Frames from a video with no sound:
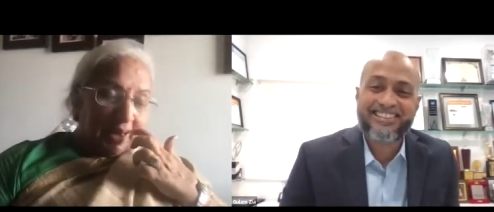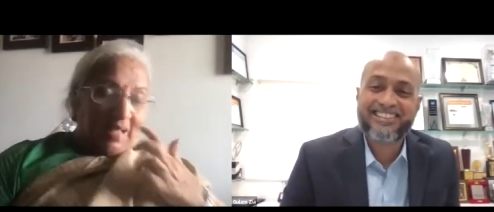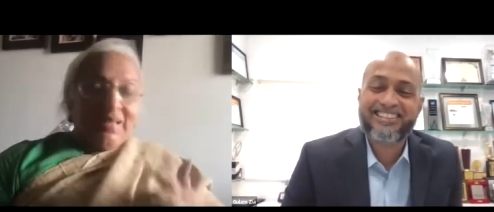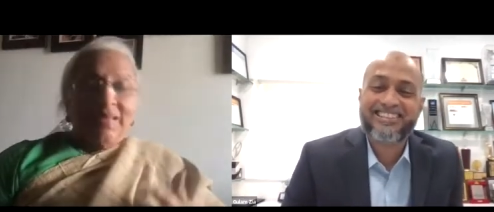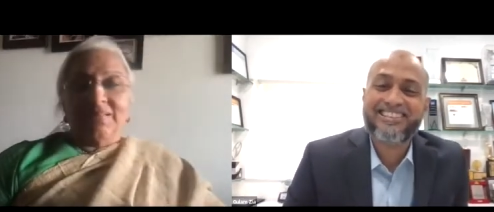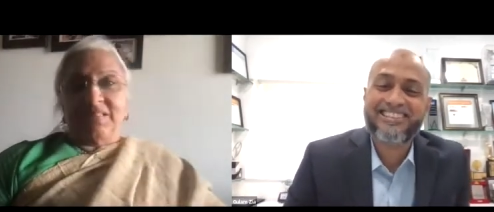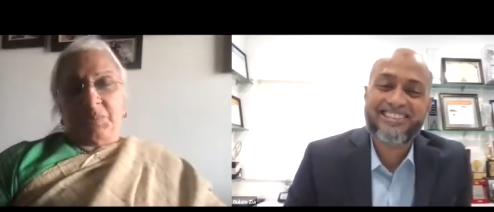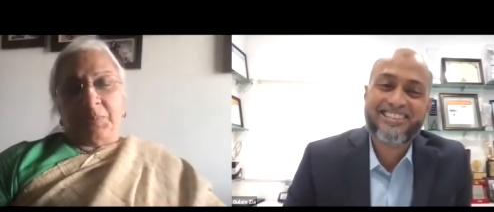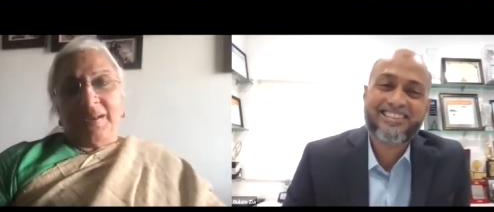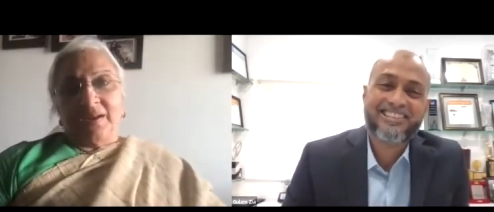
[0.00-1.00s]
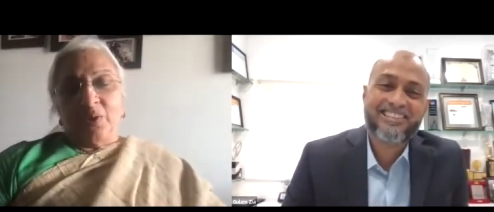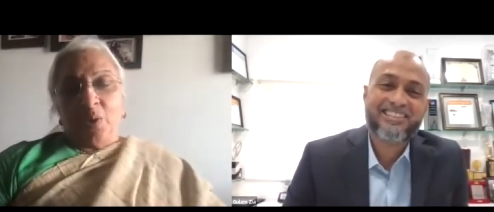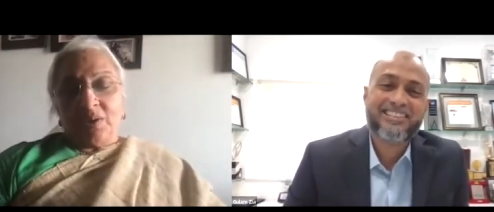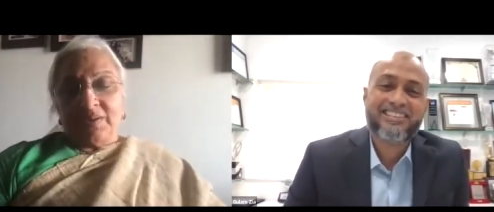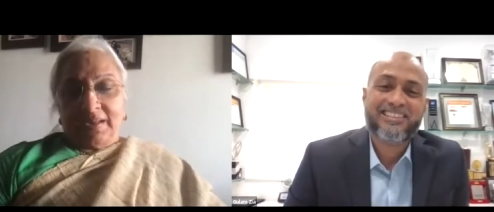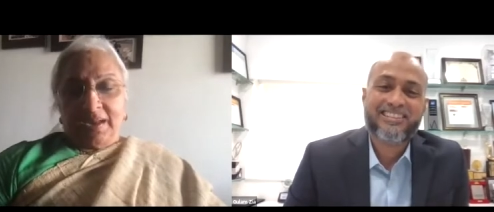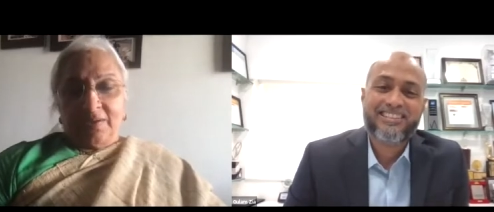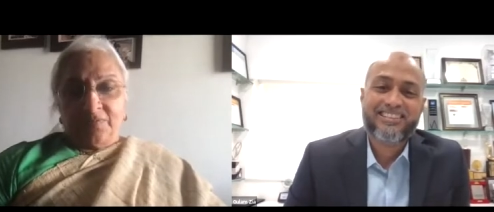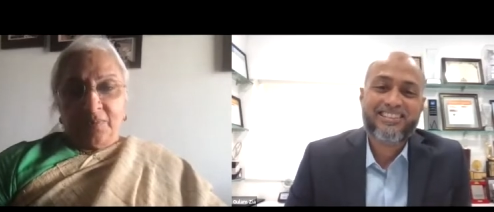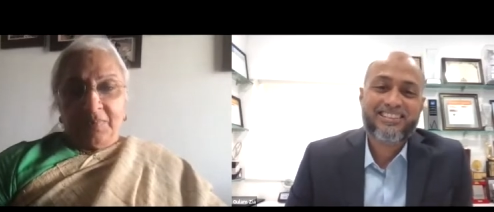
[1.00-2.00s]
Speaker 1: Yes, it's been a long decade
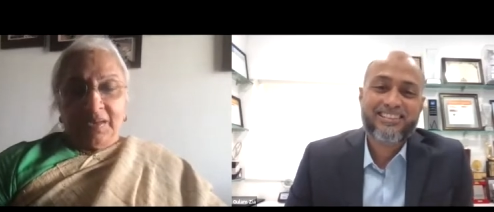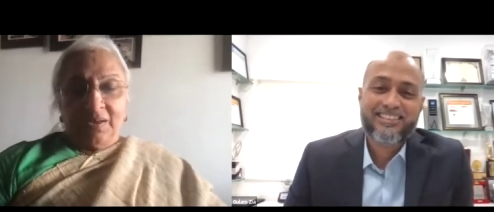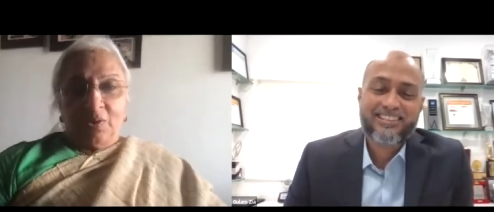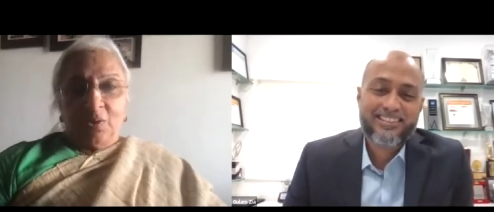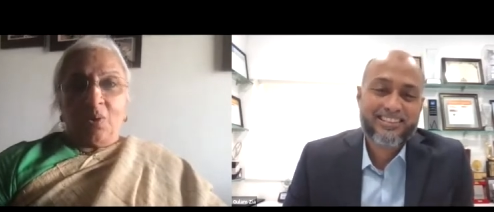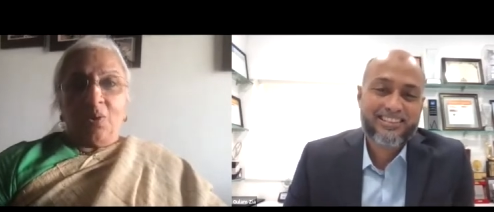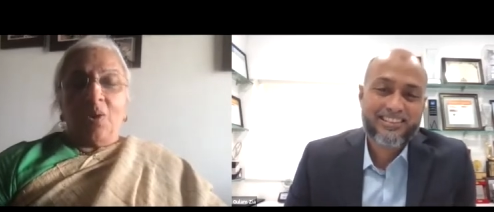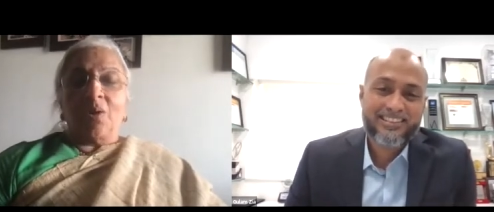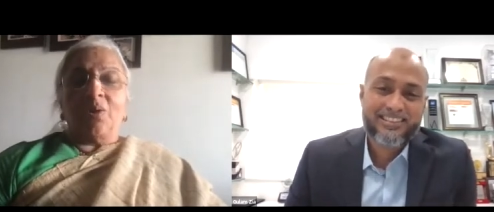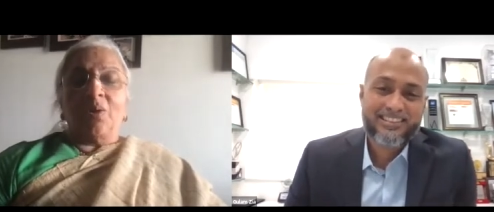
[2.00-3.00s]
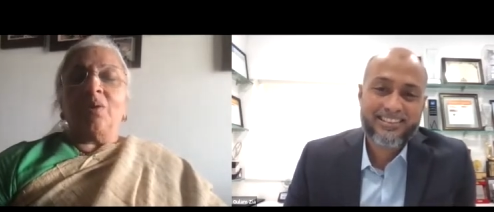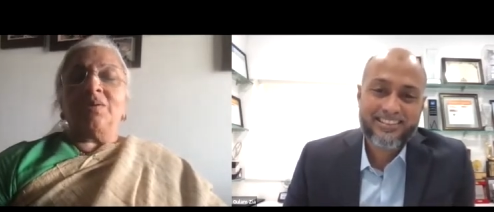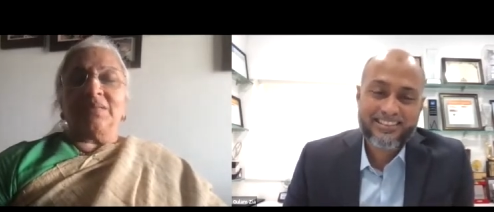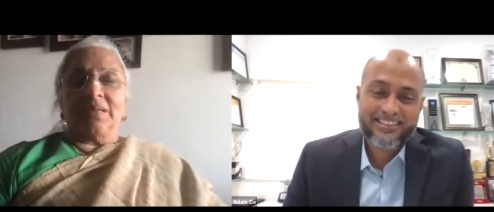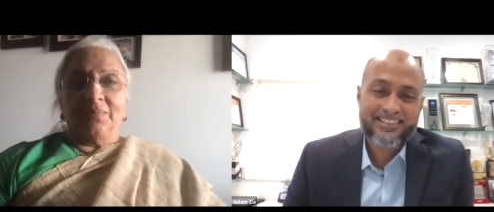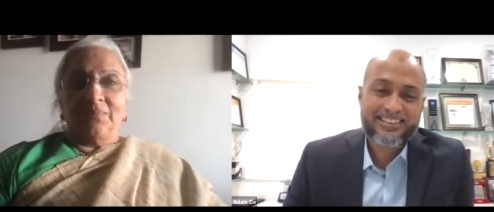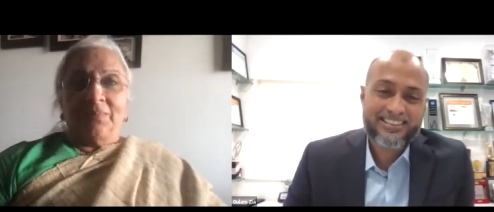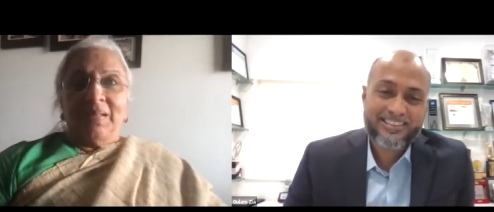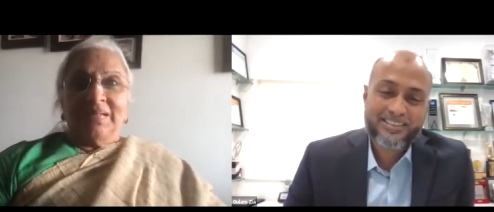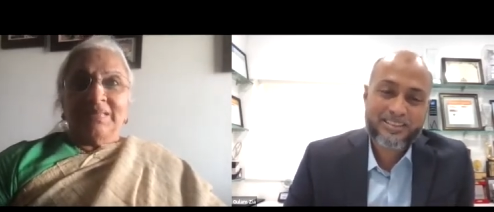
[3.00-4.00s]
for me, long, long, long time
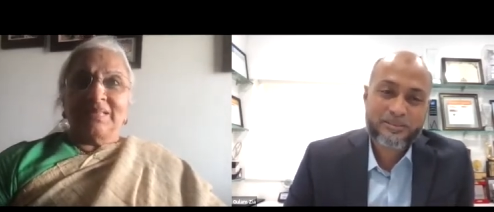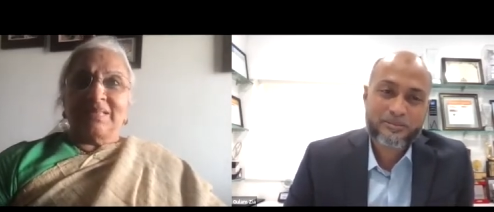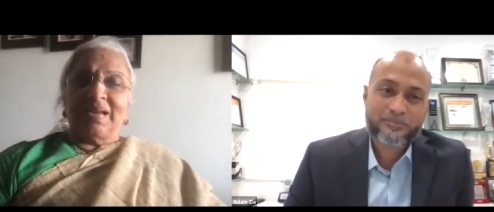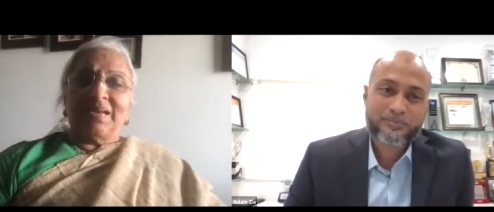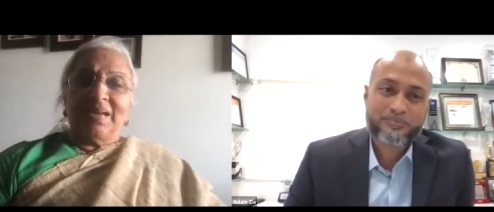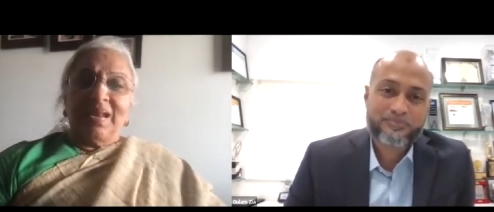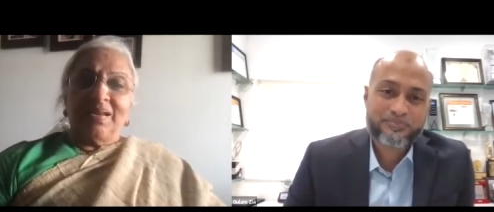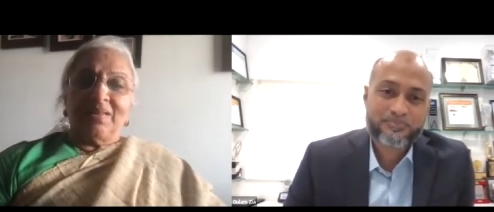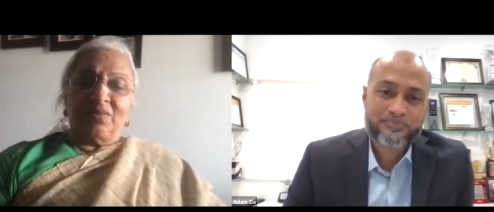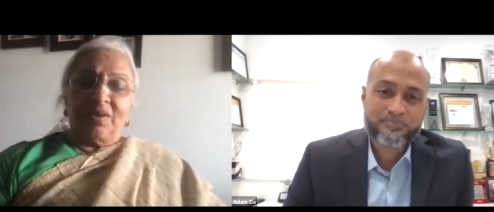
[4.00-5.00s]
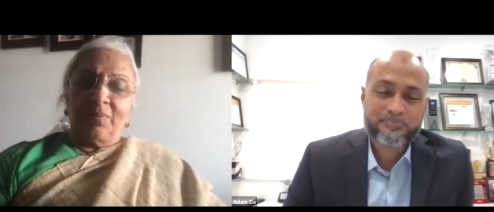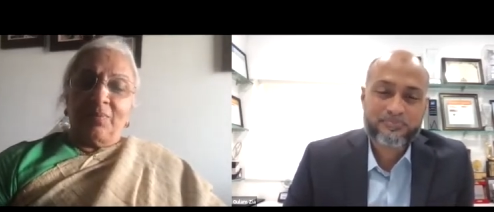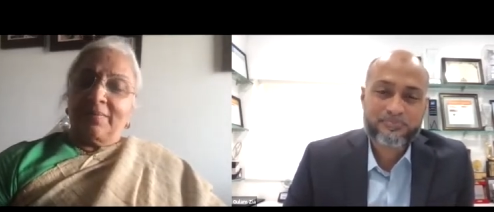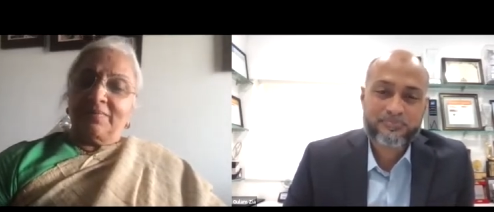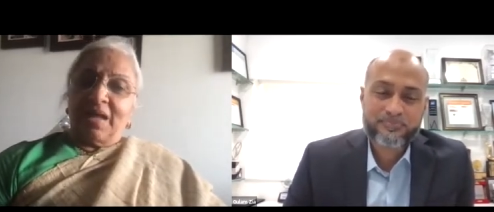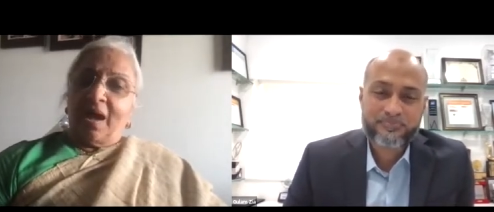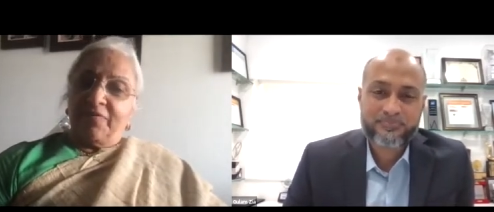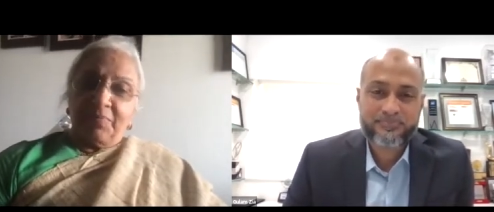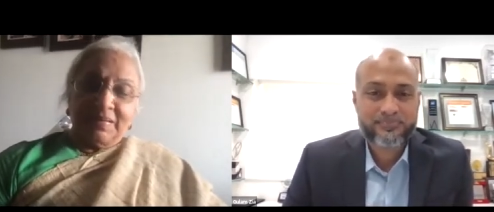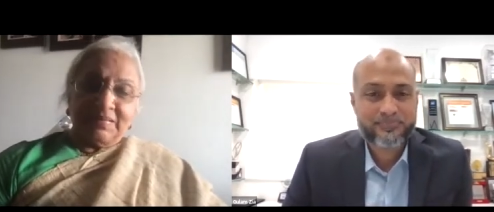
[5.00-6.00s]
since 1983 when I was half
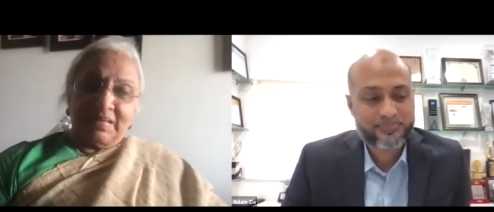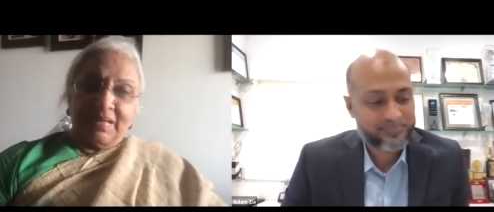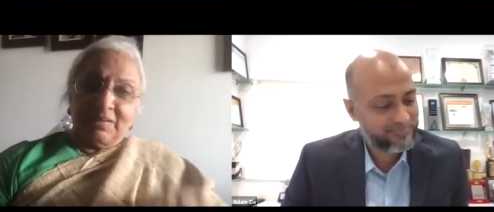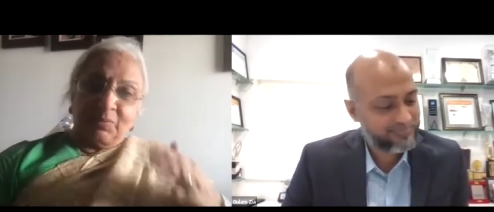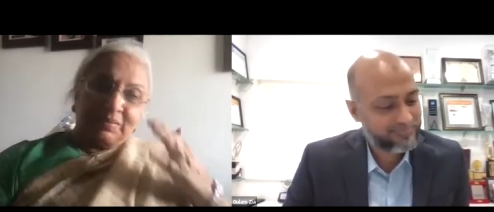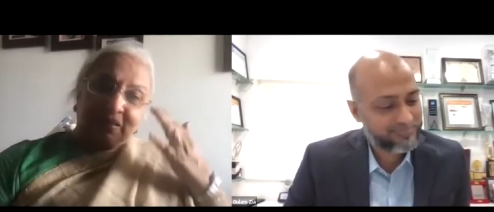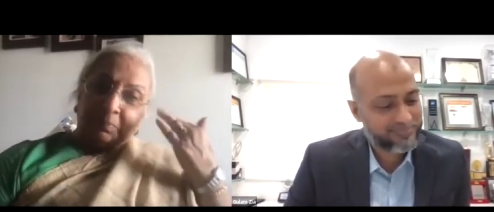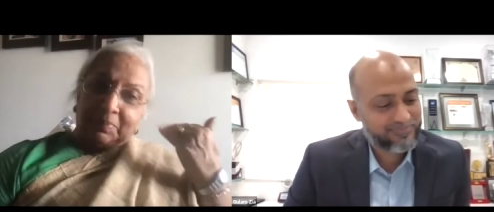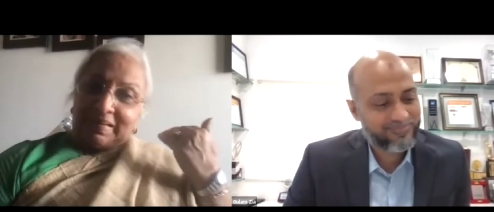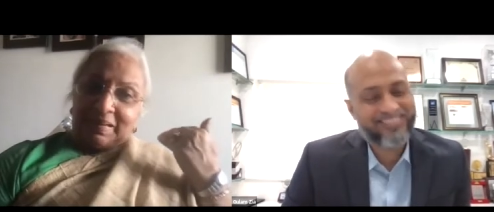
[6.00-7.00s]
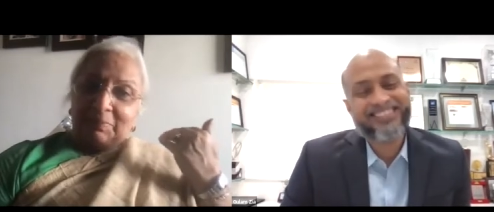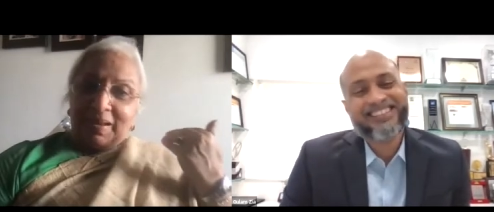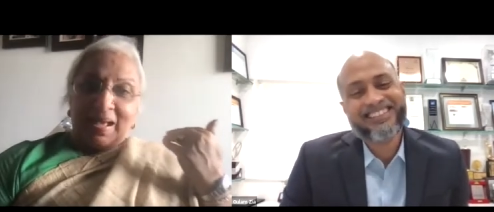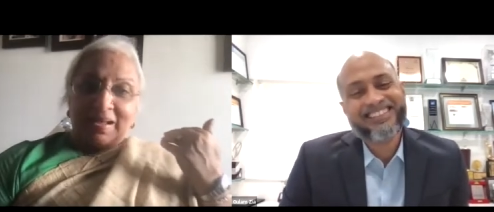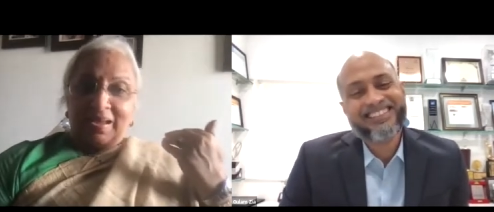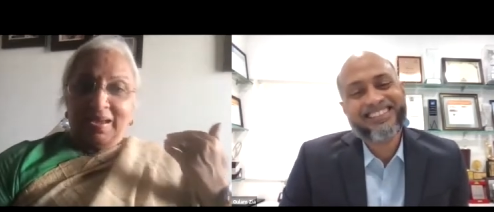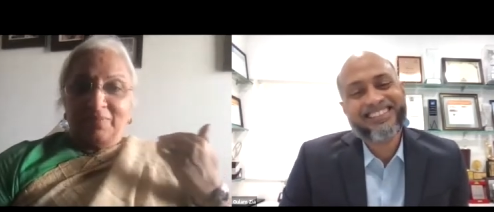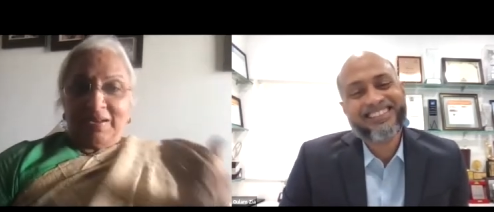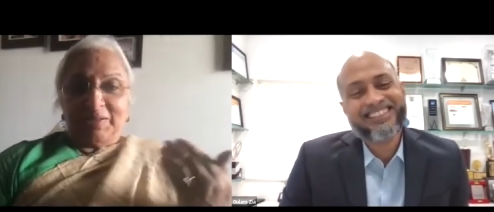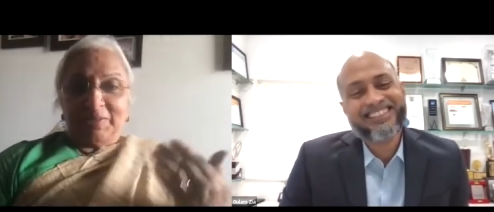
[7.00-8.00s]
my size with completely black hair
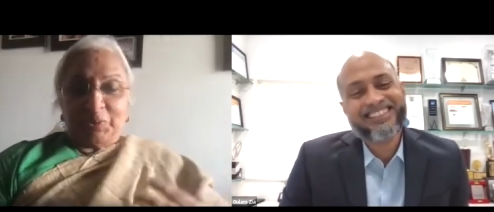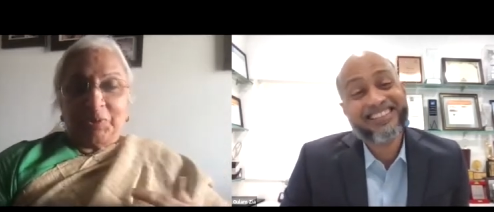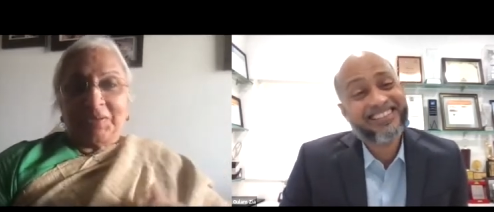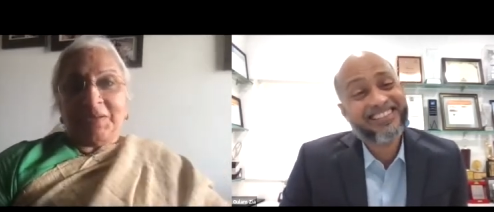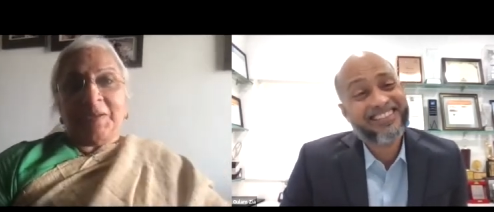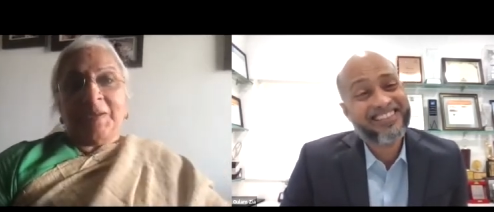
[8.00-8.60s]
when I joined.